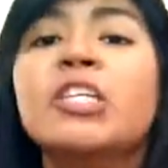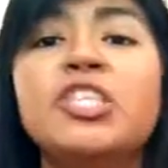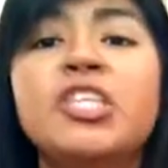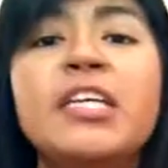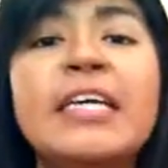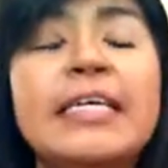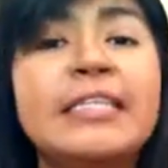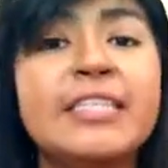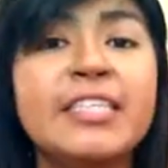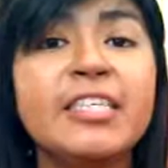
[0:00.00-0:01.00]
She
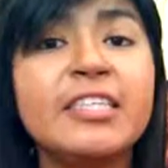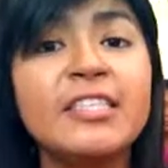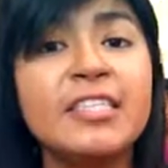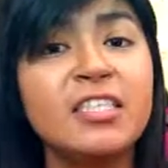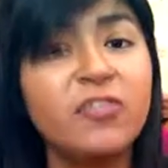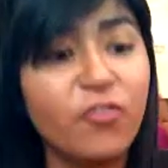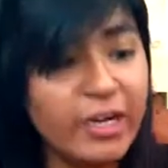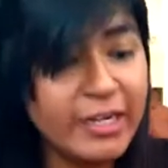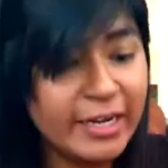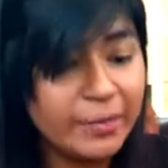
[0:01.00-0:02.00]
is still in size
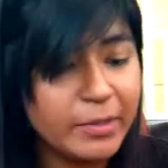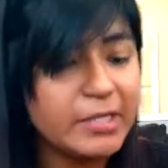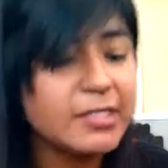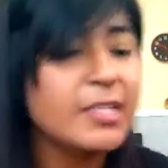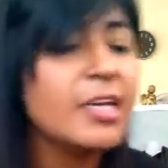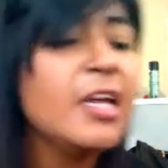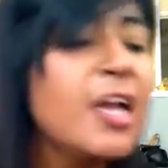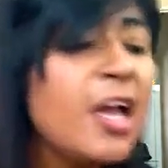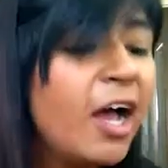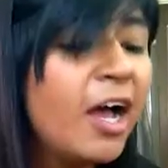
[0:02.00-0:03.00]
4 in diapers.
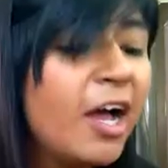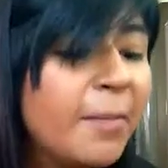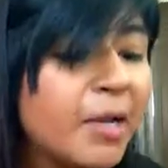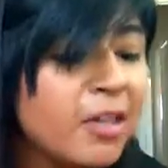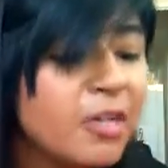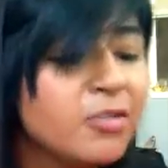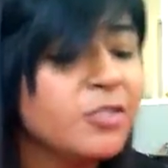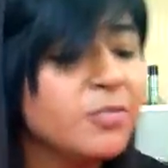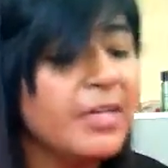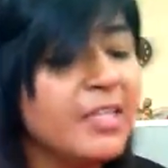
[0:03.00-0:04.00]
Um,
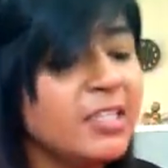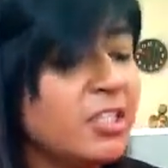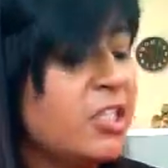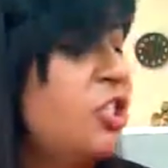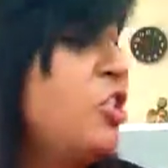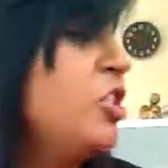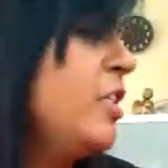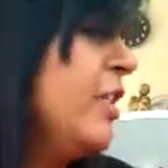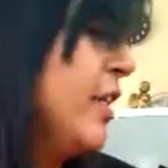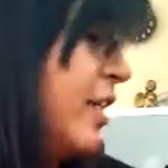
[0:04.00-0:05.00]
Clothes-wise,
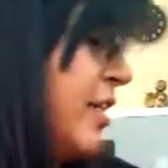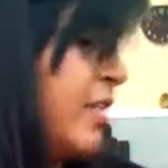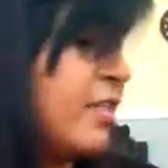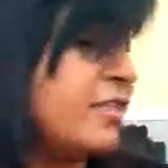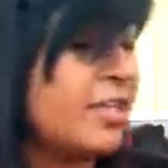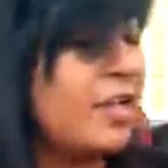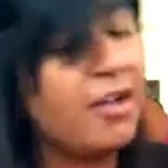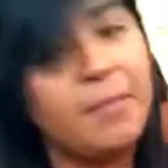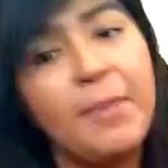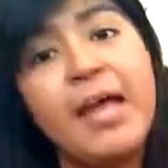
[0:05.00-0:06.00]
she is
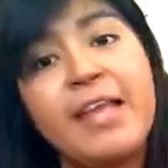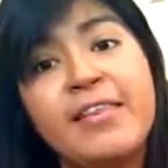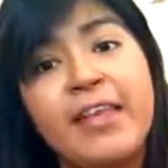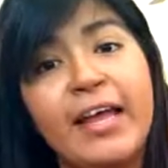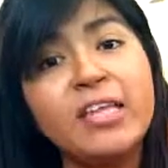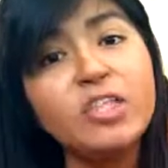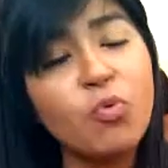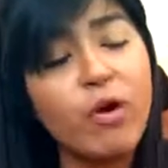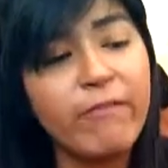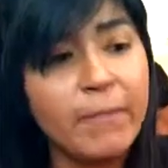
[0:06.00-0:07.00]
um, 9 to
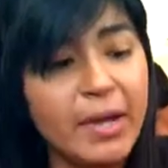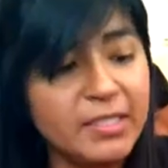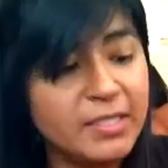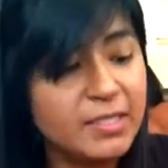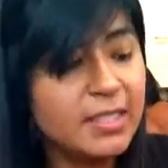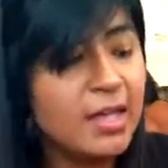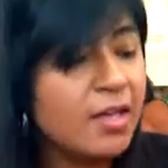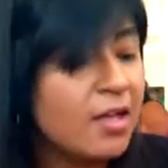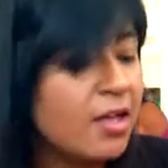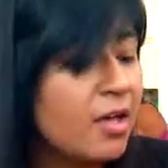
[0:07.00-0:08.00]
12 months.
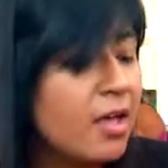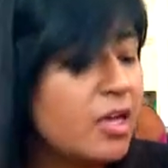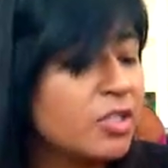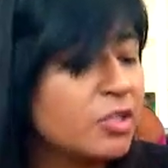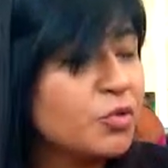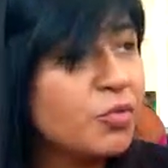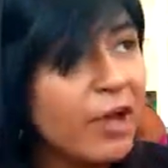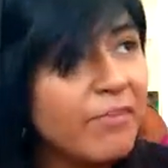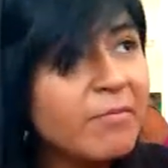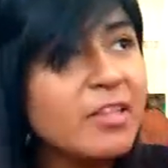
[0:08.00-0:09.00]

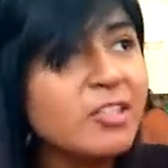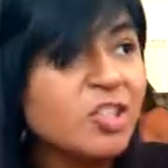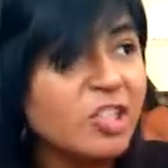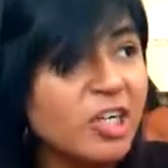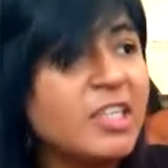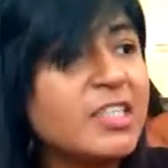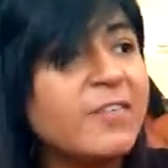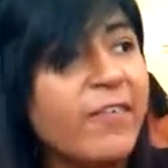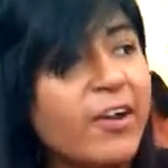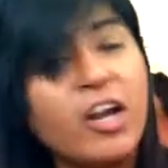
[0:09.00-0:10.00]
12 month
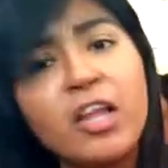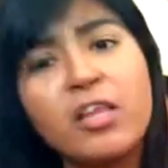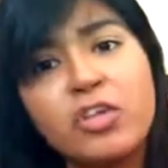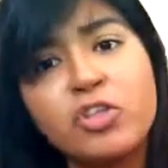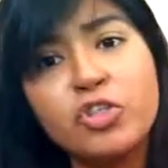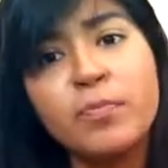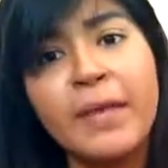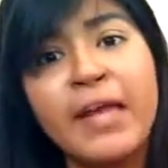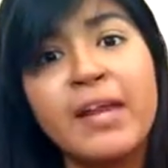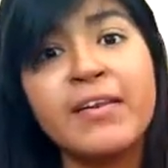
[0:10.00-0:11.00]
shirts fit her a little too
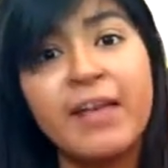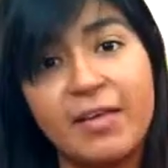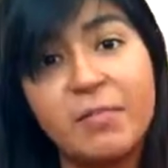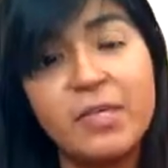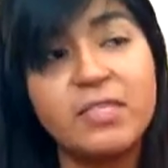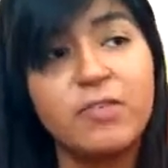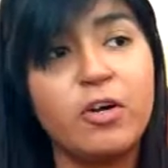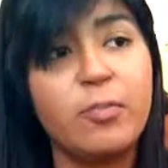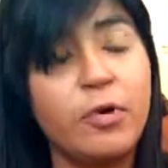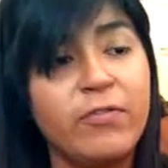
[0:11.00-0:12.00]
big. 9 months fit
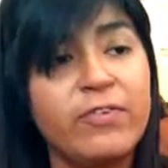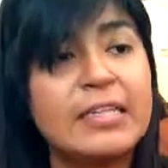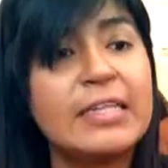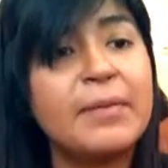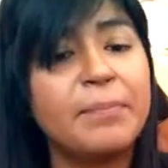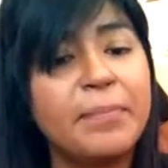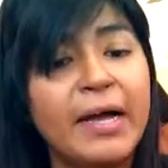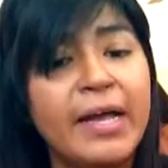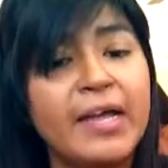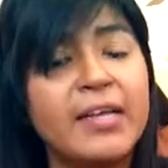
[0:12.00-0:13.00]
her perfectly,
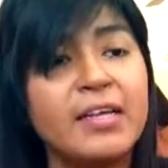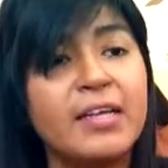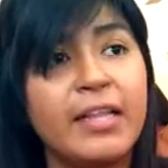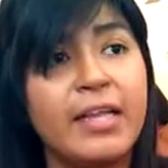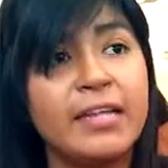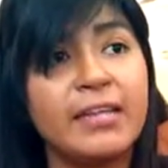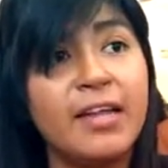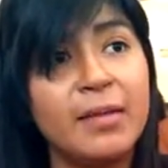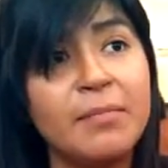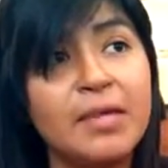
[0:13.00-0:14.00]
but like
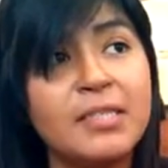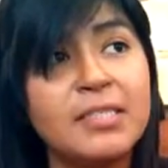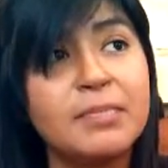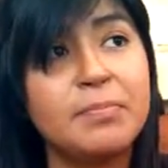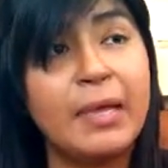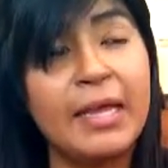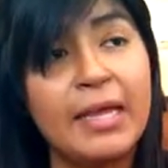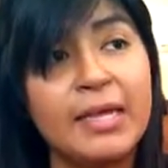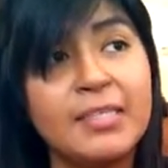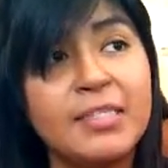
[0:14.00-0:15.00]
9 months
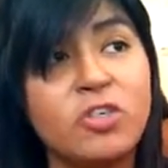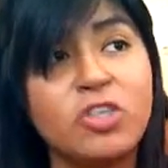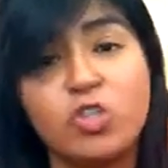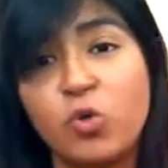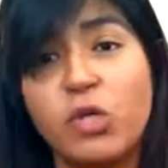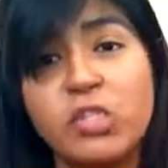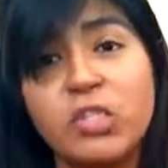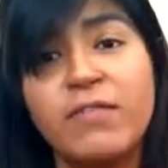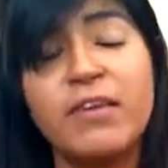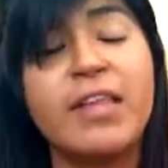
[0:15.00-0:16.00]
pants or shorts
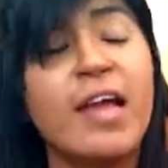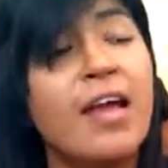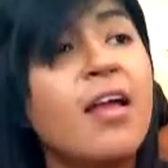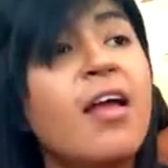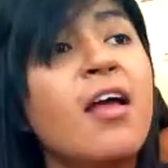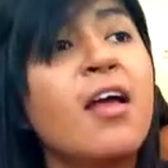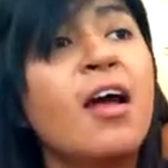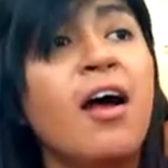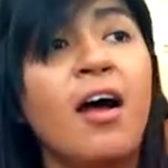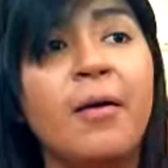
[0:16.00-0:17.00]
or stuff like that
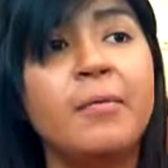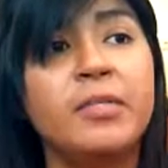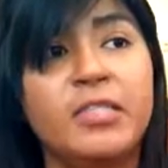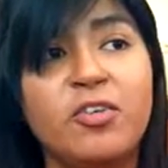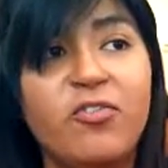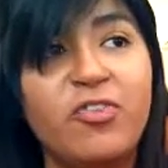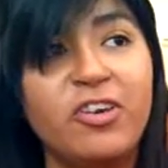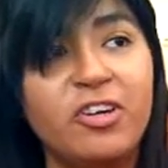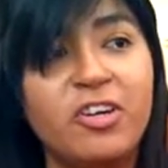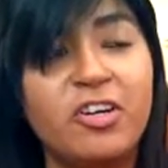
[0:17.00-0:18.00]
um, don't
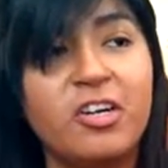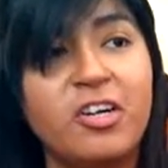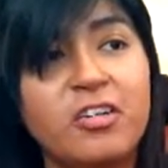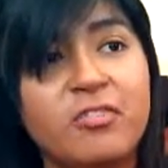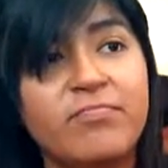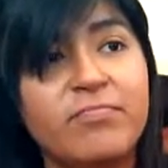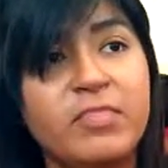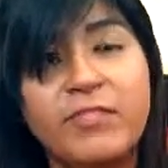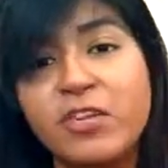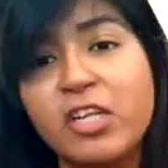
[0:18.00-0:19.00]
fit her,
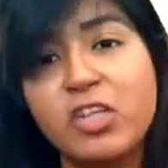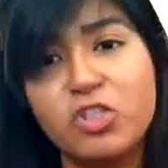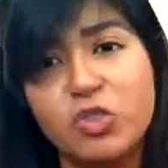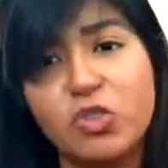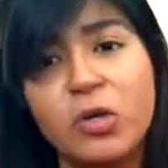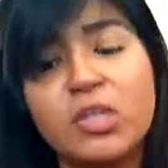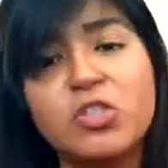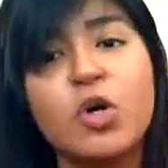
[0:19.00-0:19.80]
they fit her a little too short.